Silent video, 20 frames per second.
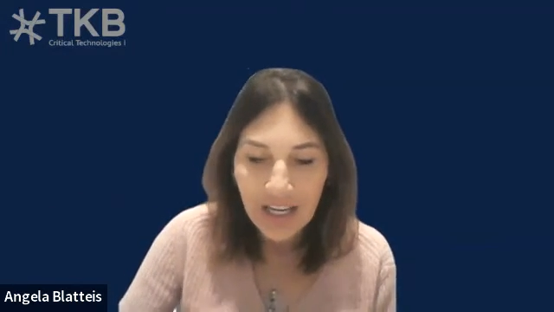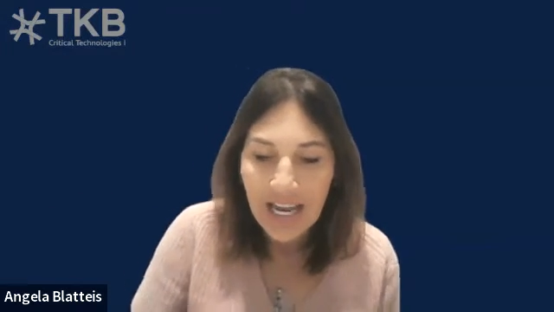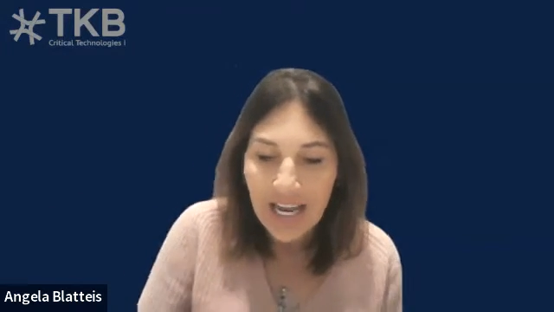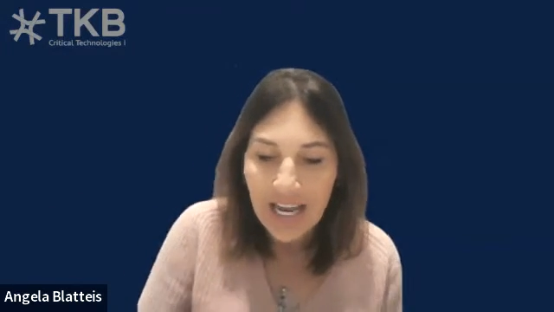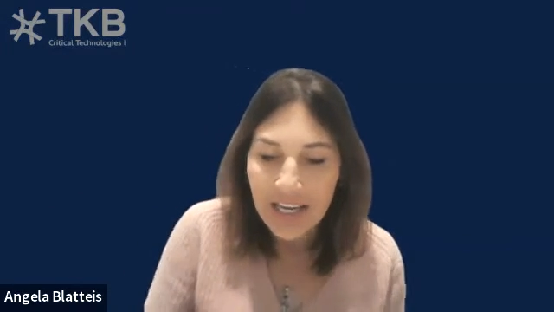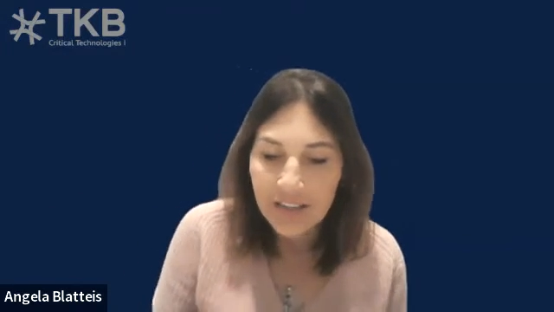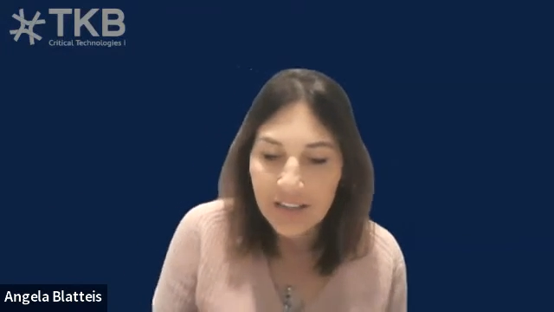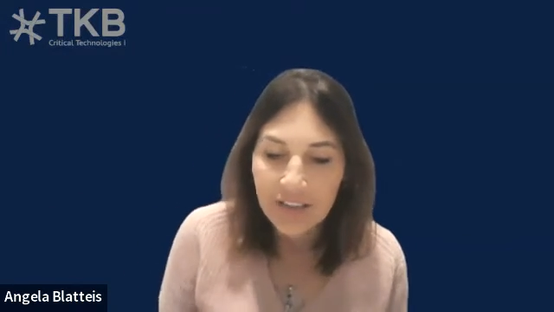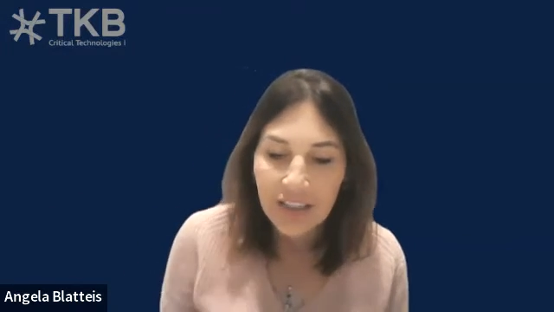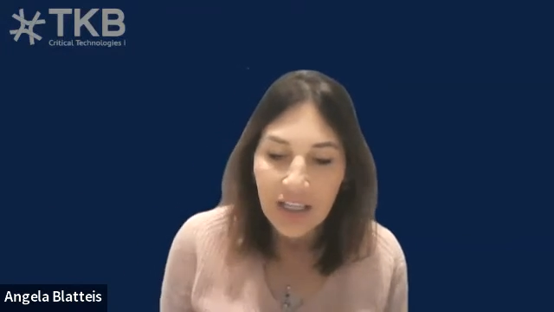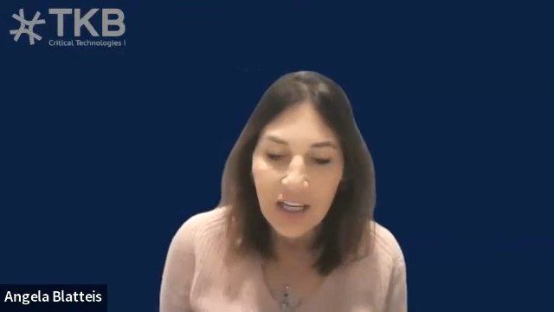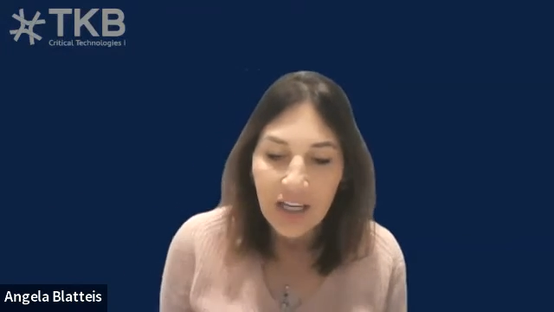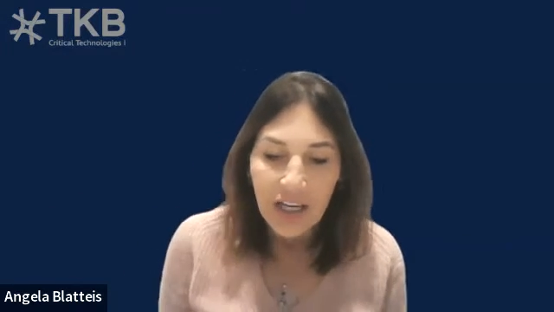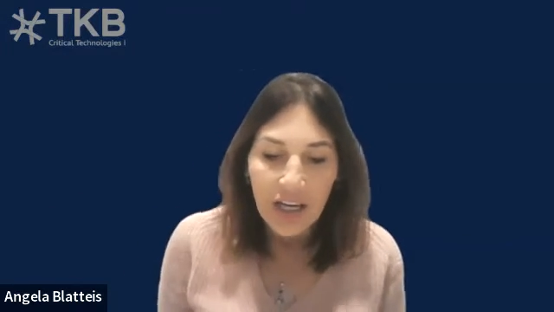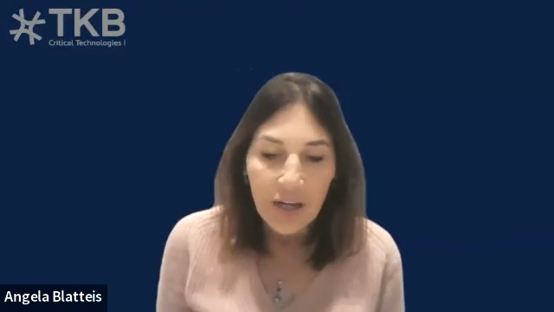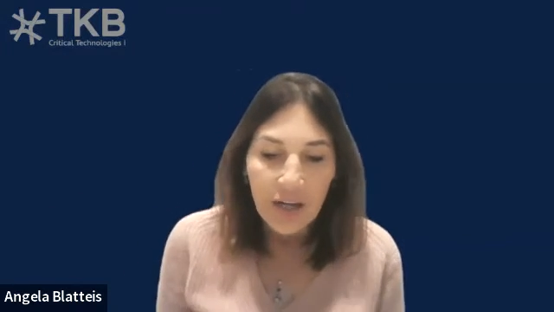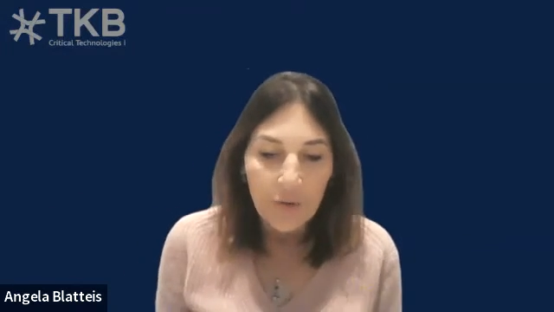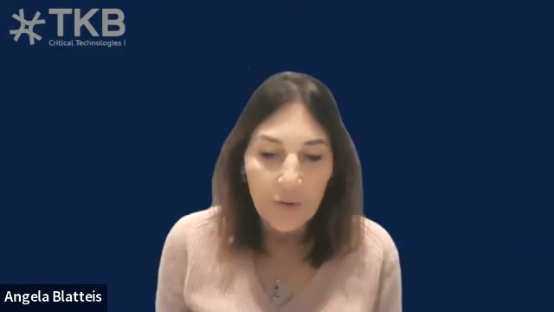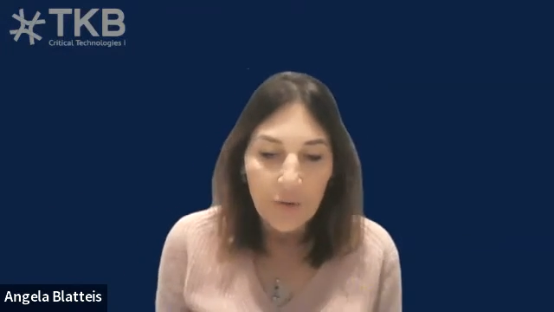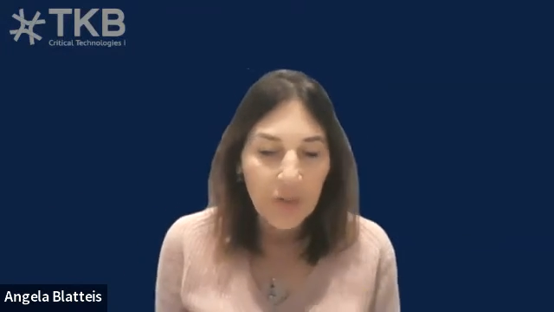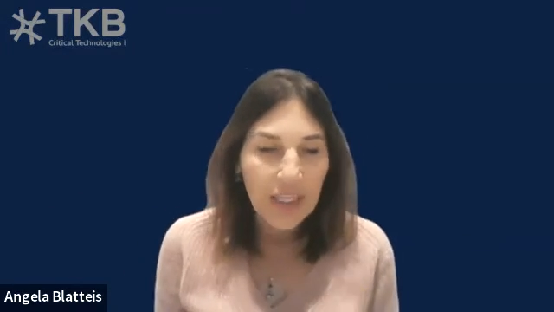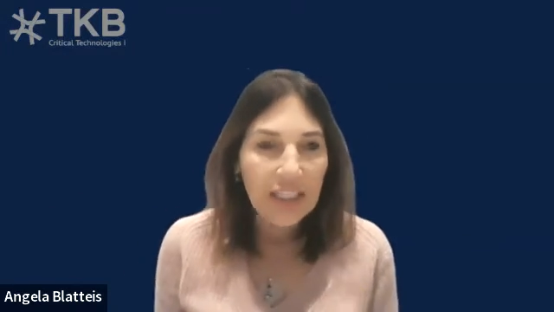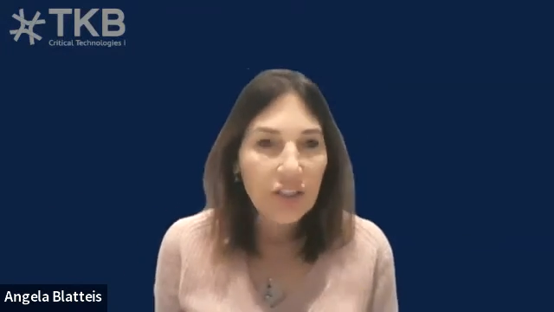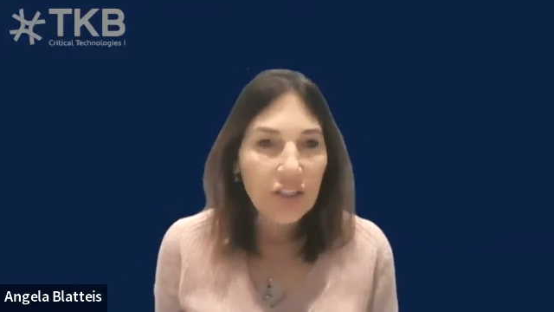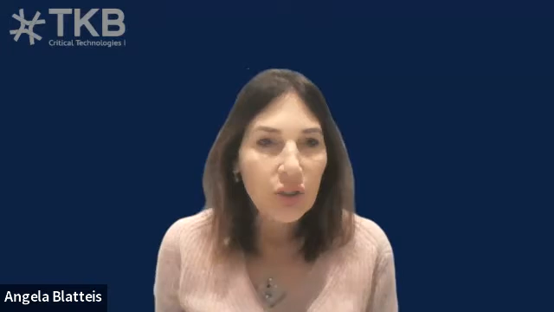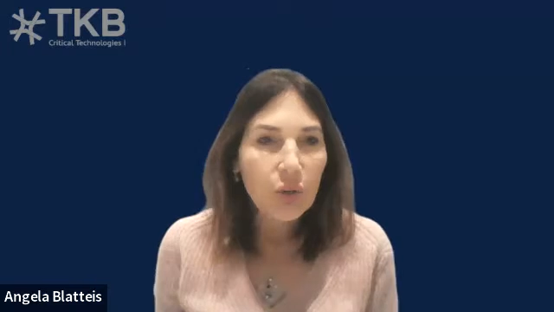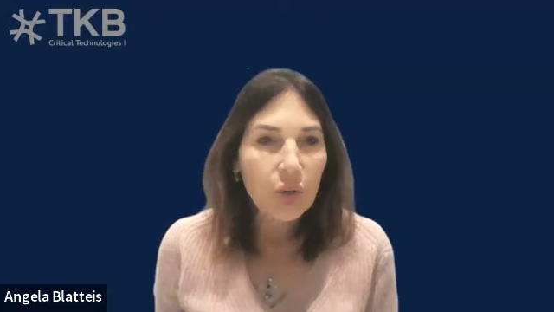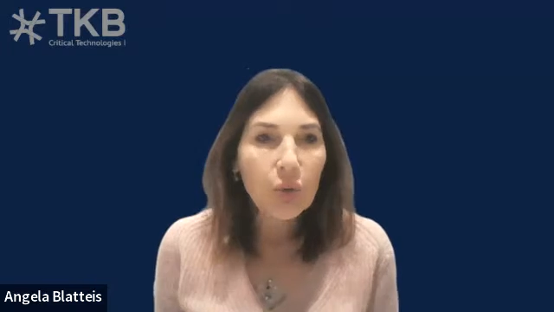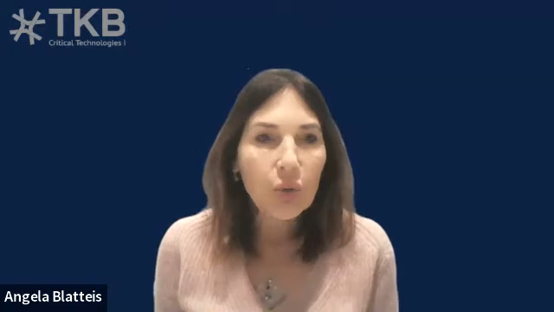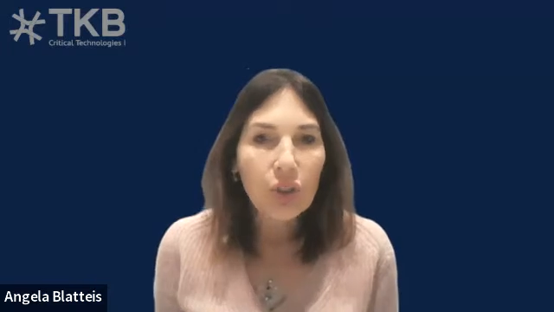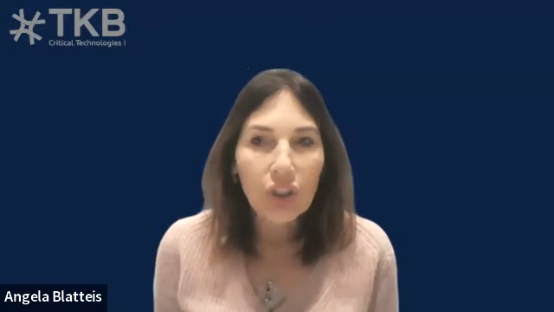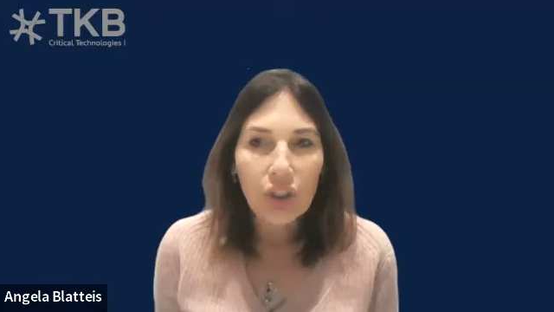and they do